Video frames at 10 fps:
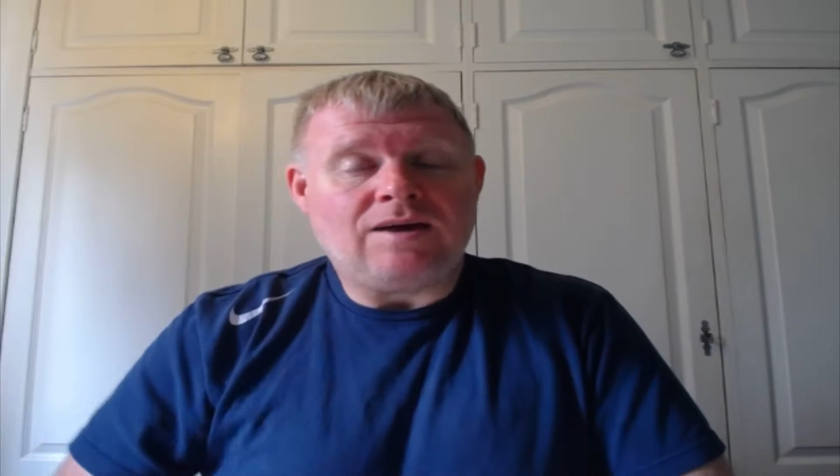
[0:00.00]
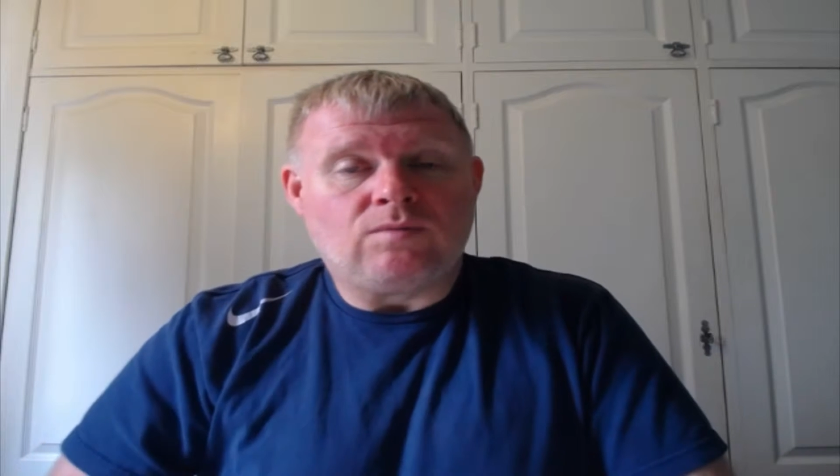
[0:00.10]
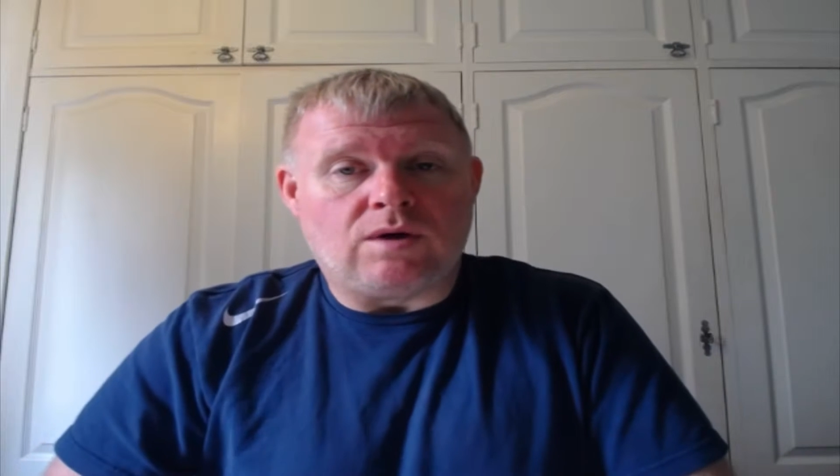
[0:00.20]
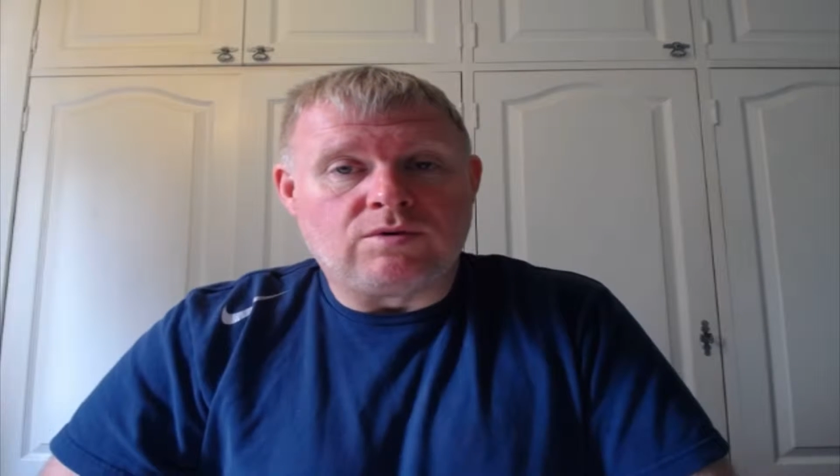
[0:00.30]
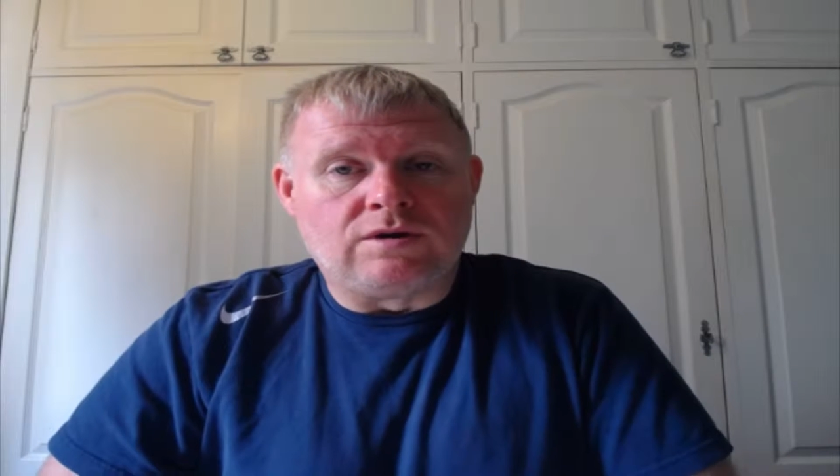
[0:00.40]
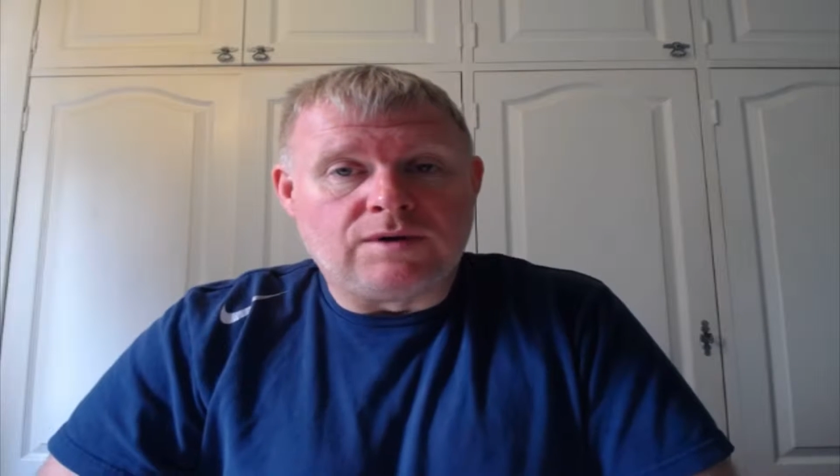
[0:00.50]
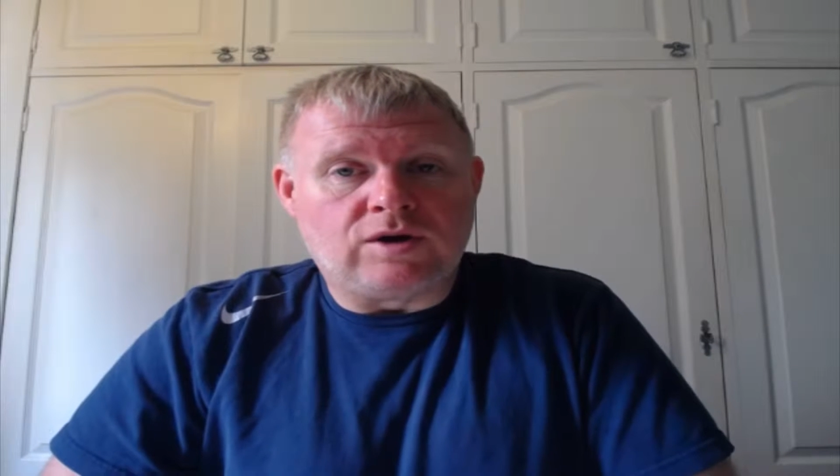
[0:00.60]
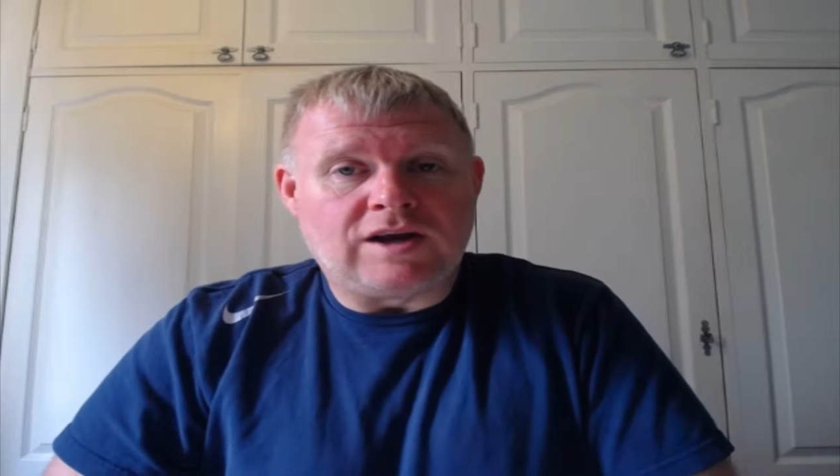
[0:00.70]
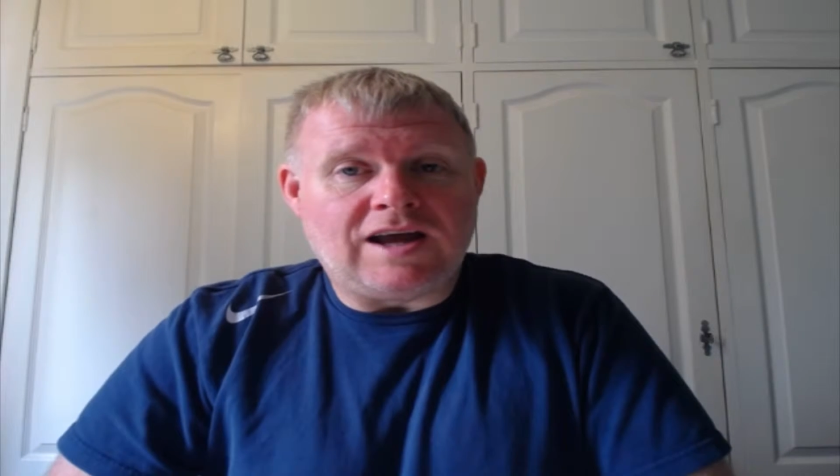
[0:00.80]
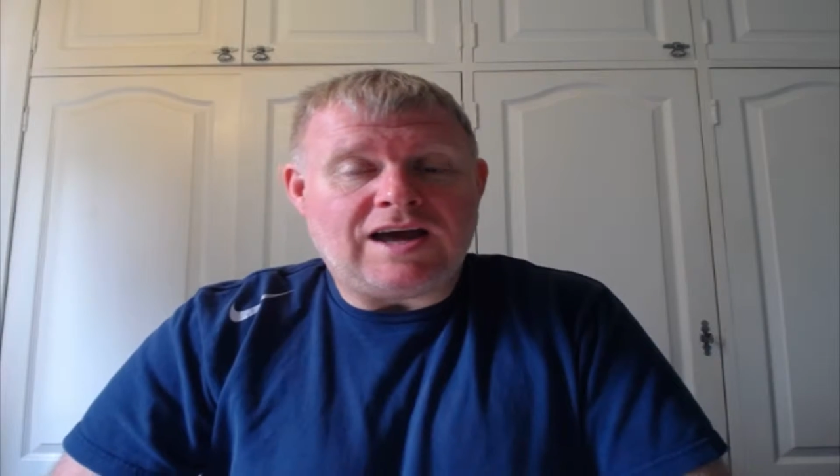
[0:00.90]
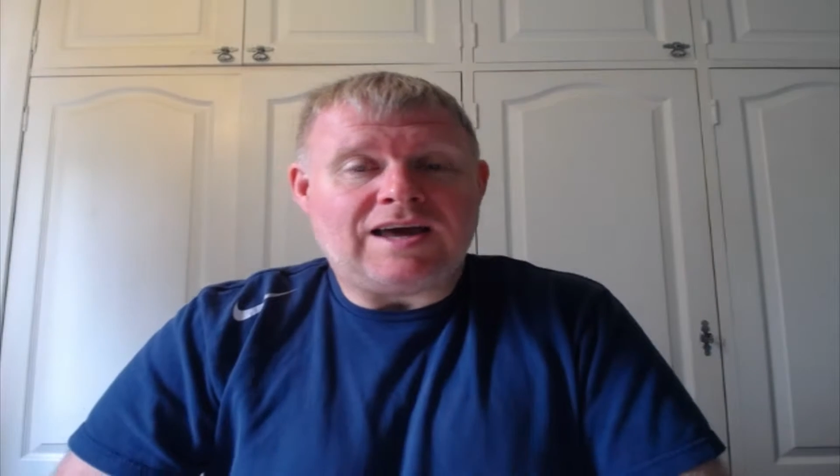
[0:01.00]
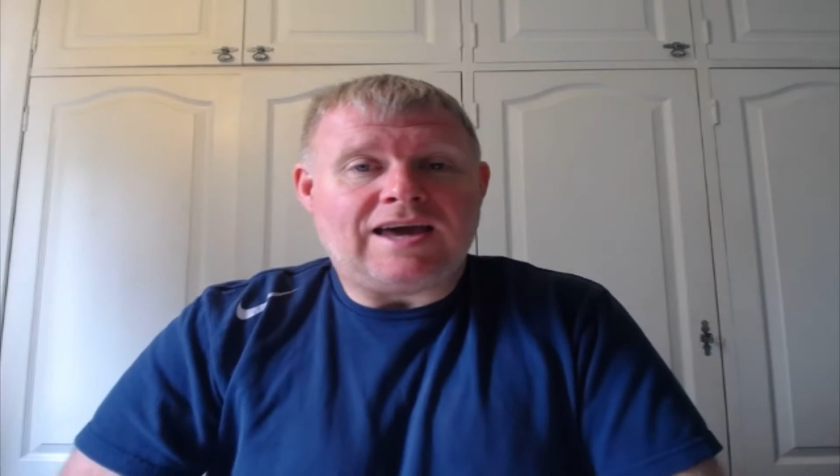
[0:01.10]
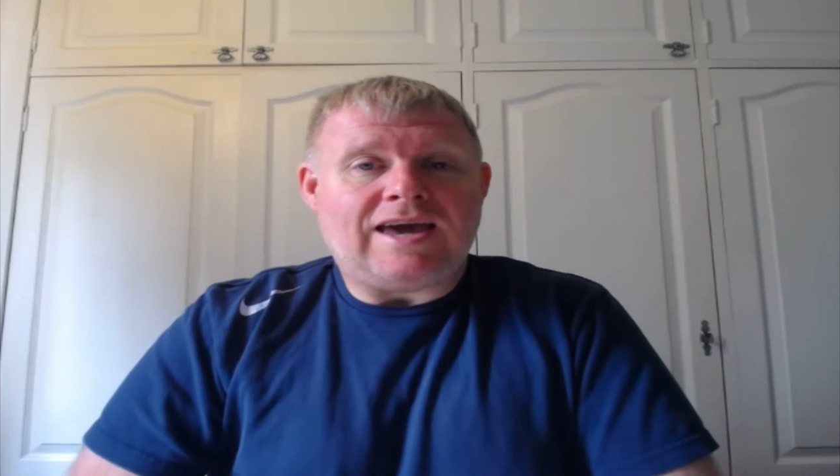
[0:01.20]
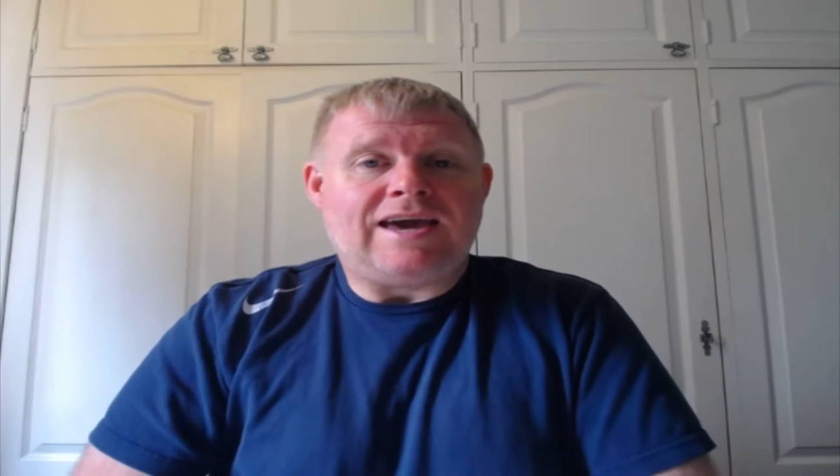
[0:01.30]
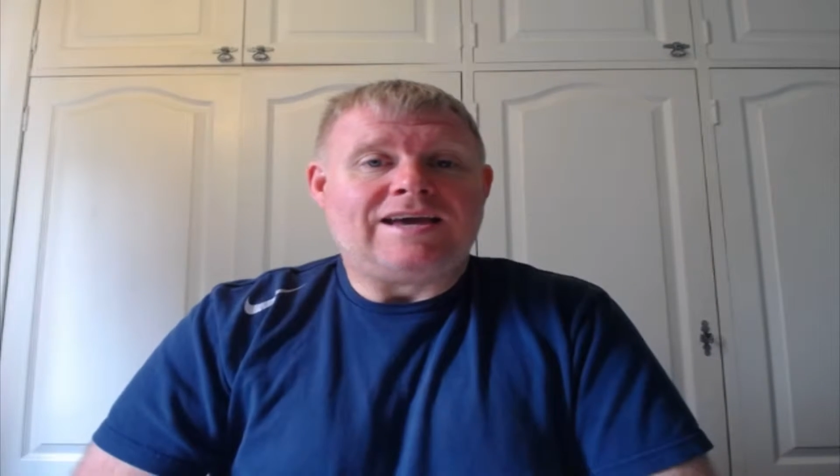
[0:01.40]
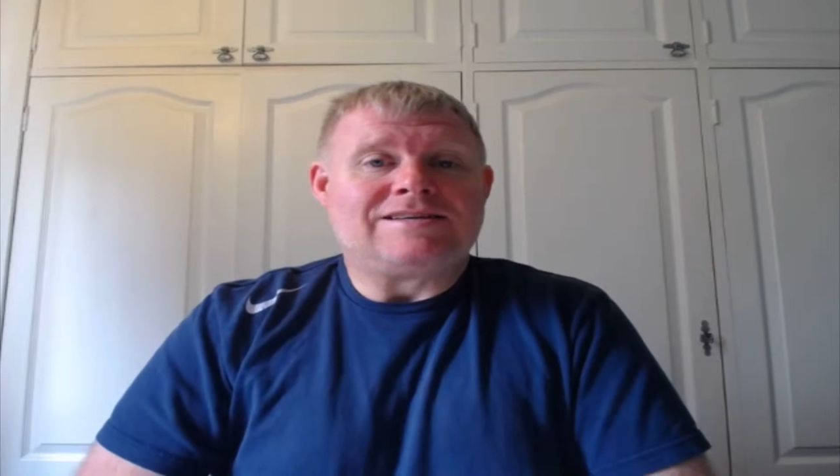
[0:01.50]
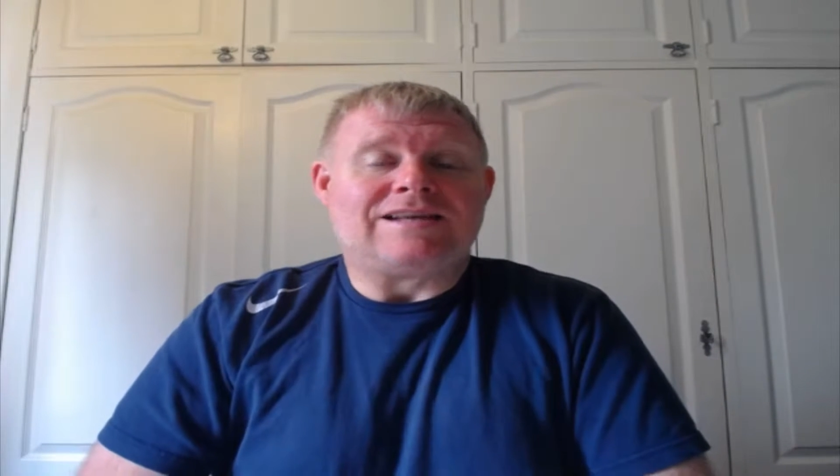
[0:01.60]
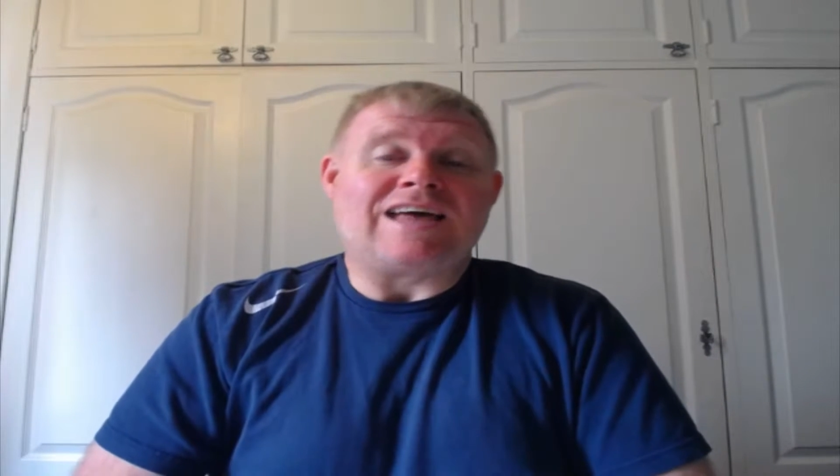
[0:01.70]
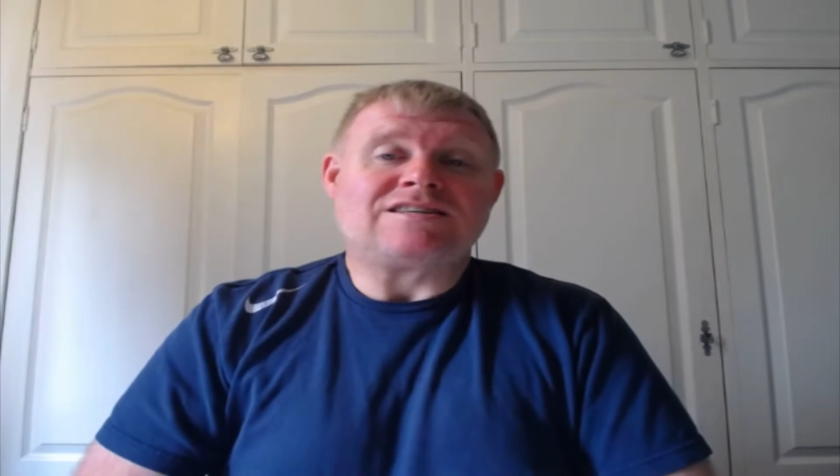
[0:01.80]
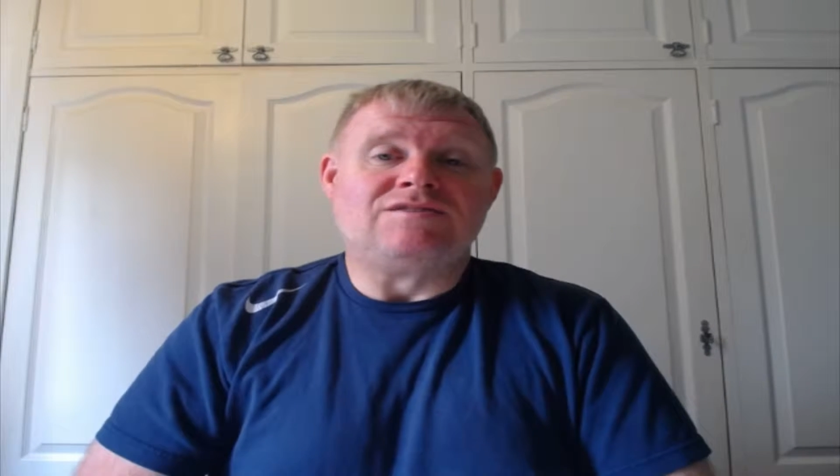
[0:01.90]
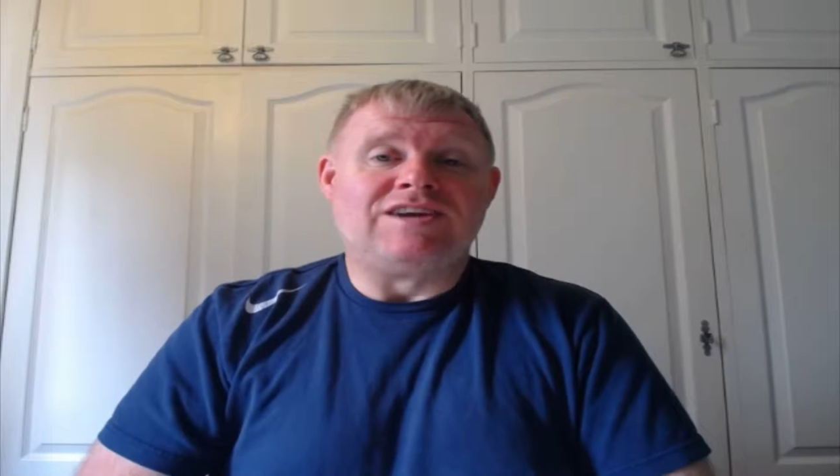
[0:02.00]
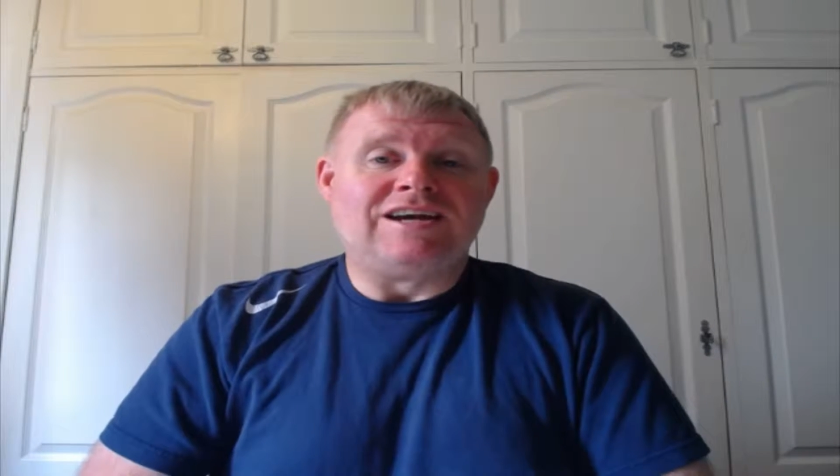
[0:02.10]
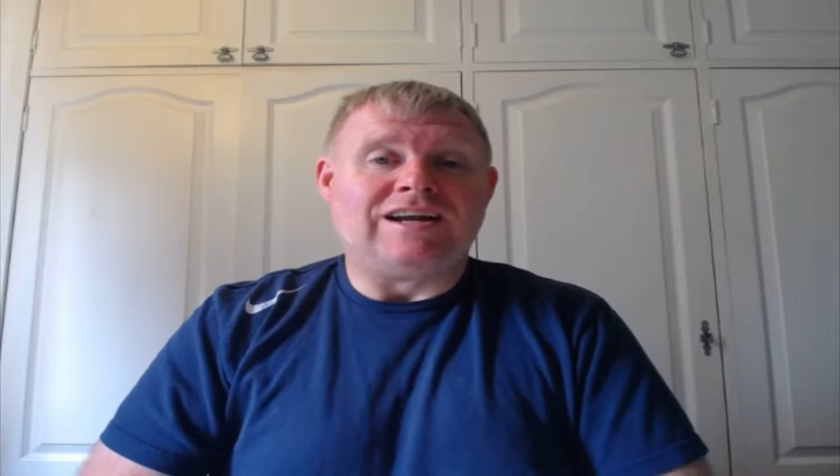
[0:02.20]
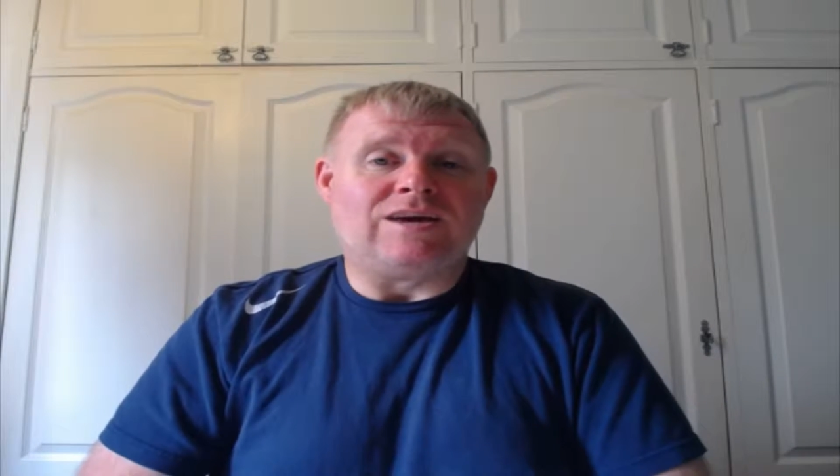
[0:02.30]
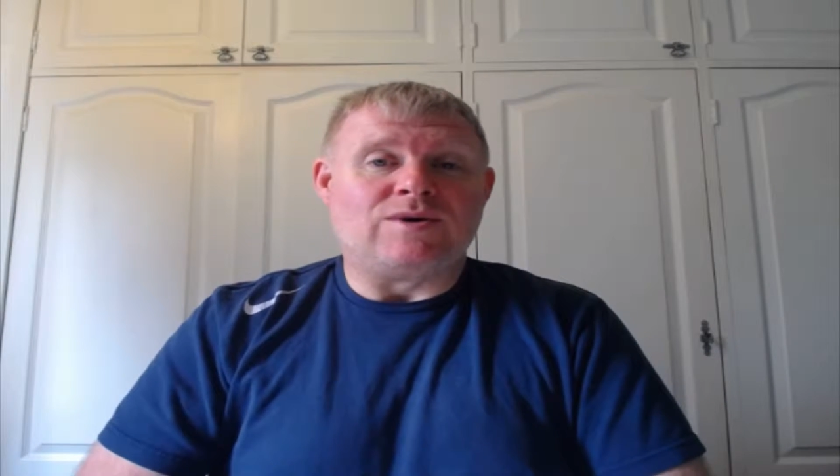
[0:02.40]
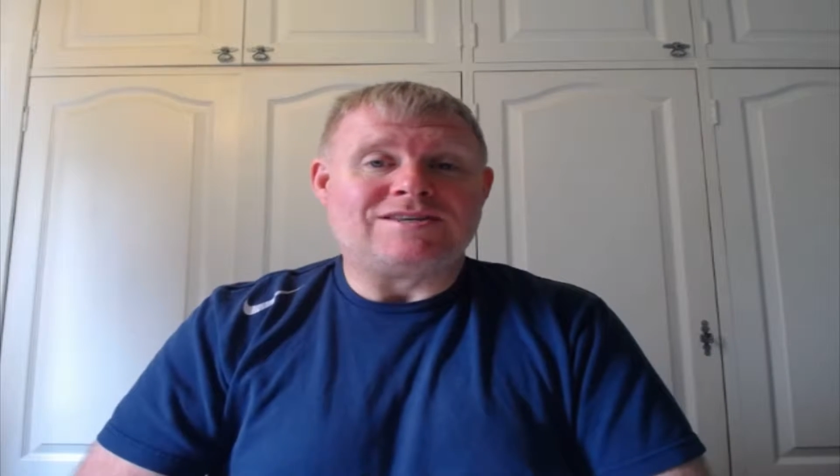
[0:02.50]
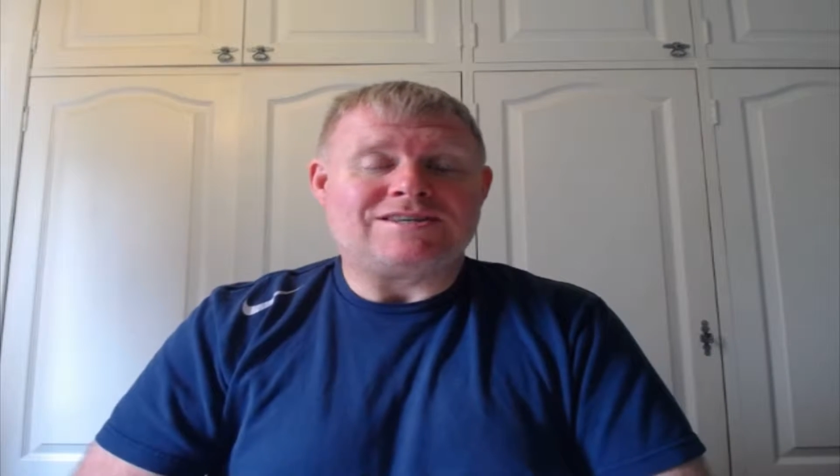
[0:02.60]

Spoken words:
what we're going to be looking at is the last of the liquids